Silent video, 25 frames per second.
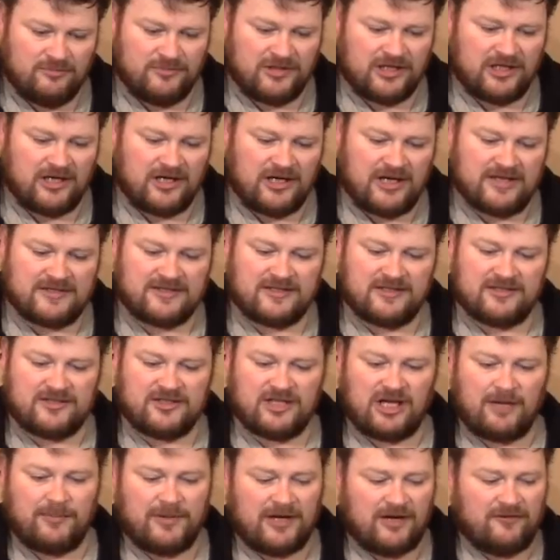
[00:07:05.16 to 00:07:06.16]
there has a
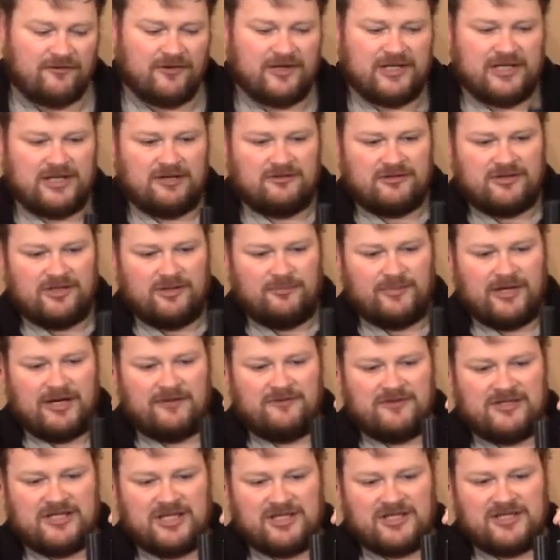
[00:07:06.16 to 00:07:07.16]
stop halfway down, so the
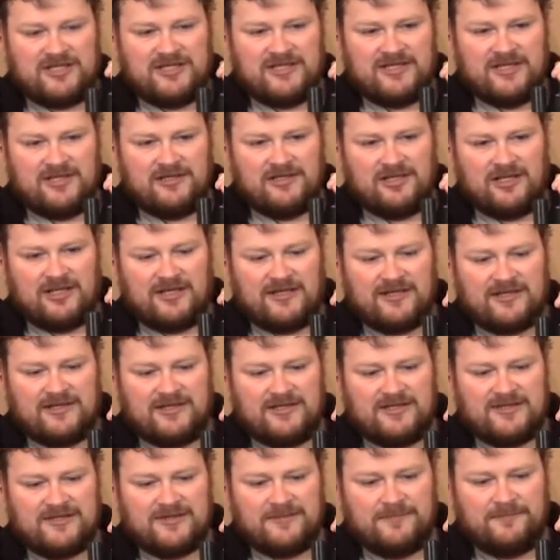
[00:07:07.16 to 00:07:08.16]
baffle's actually sitting it like
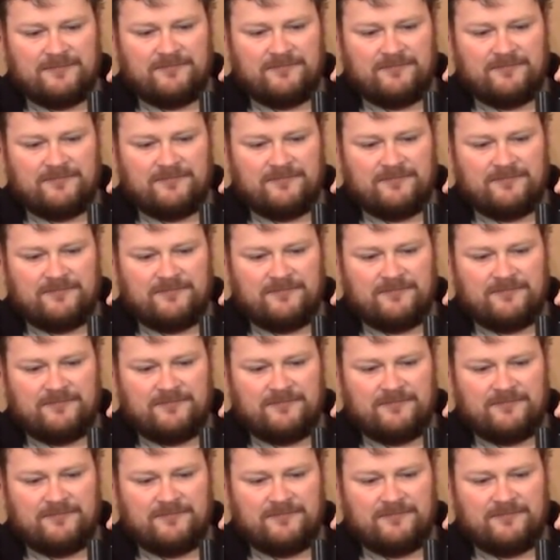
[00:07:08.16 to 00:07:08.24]
this.